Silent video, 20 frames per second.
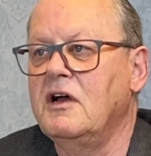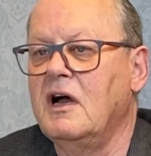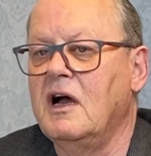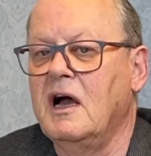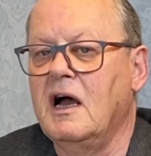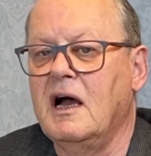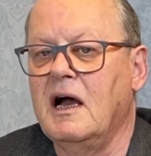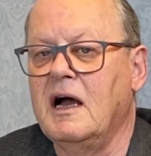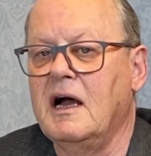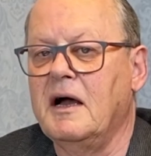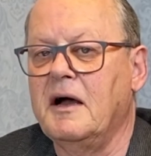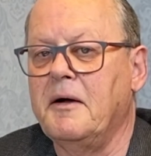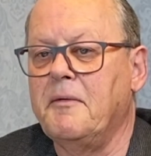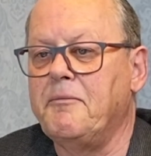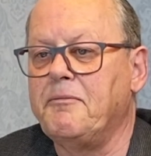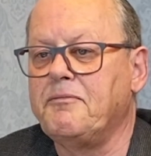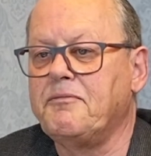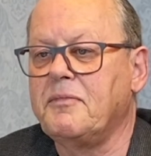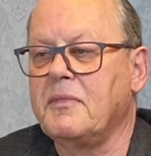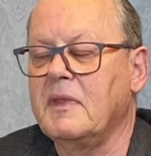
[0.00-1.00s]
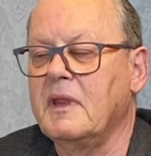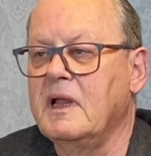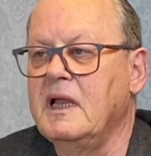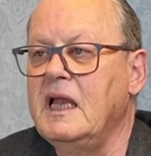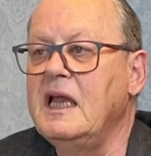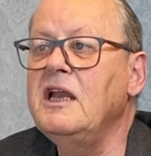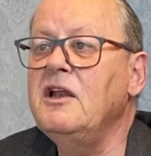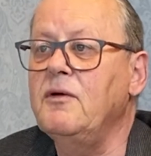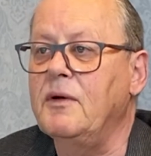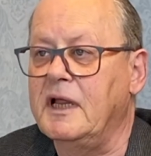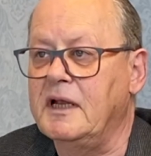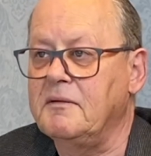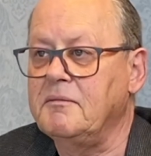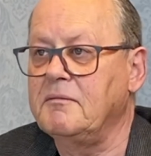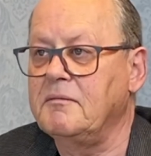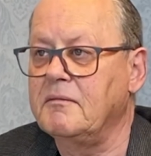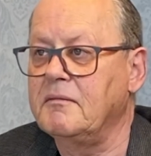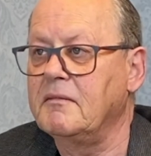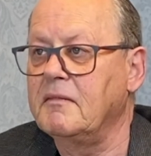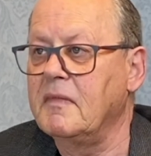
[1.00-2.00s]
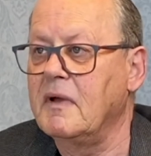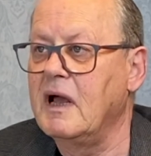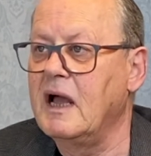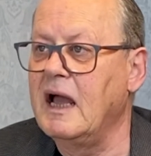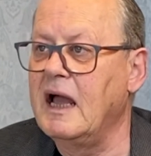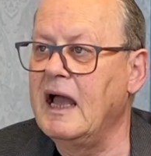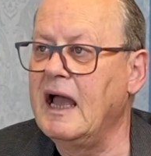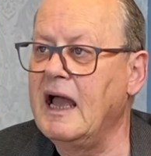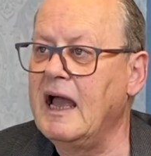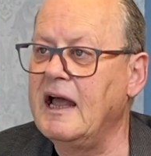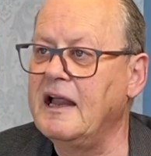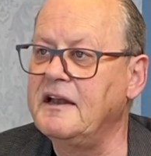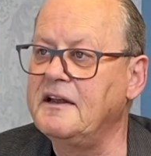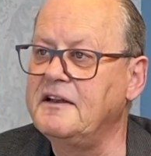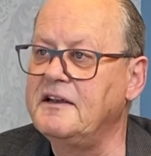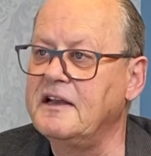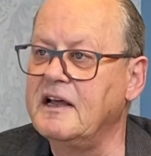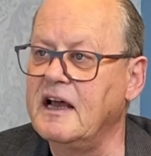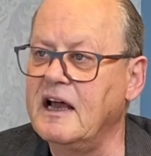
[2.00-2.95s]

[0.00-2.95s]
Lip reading: Inuit. Yeah. And